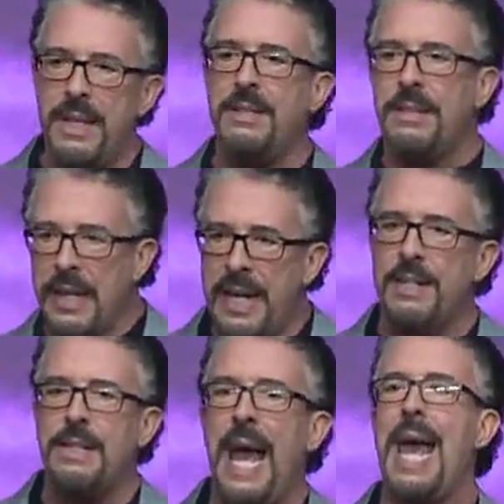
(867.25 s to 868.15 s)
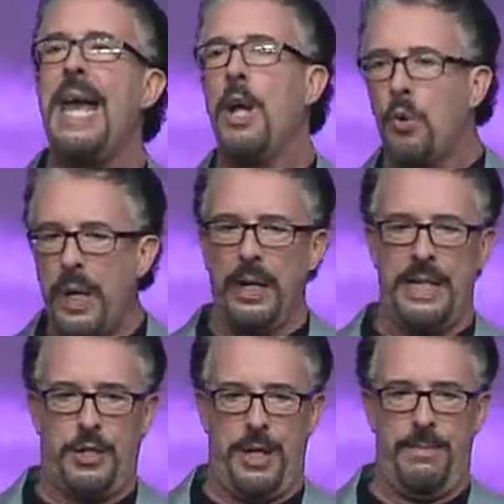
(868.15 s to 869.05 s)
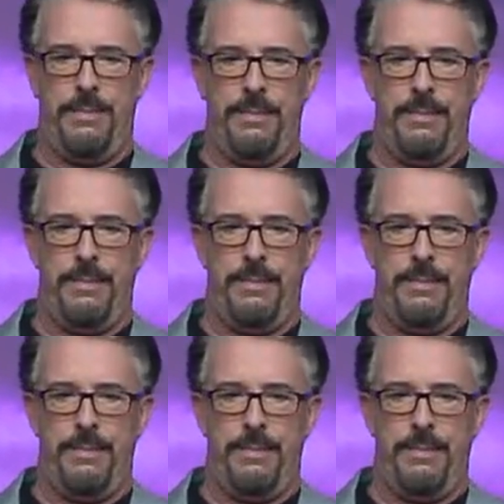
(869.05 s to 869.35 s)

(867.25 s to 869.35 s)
this is a religion.